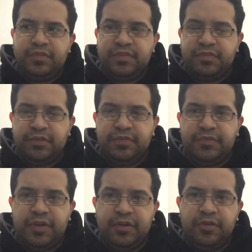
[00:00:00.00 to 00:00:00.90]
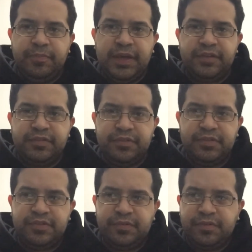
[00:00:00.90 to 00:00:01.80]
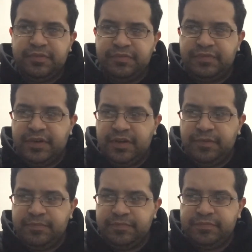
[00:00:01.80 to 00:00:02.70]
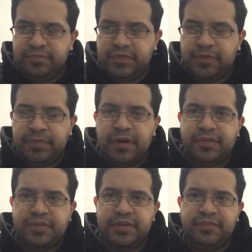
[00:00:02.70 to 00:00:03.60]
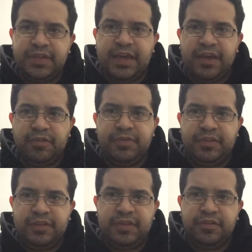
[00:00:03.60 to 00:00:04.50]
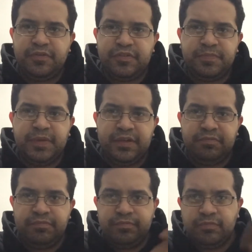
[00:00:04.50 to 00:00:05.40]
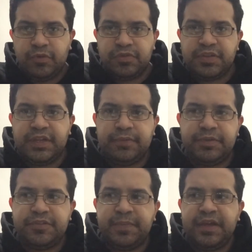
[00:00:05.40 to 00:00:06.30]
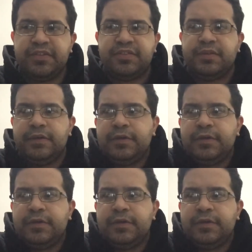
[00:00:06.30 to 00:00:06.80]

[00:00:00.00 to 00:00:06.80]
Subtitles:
to sort of go back to the sort of comparison of the atom and the universe being mostly empty space,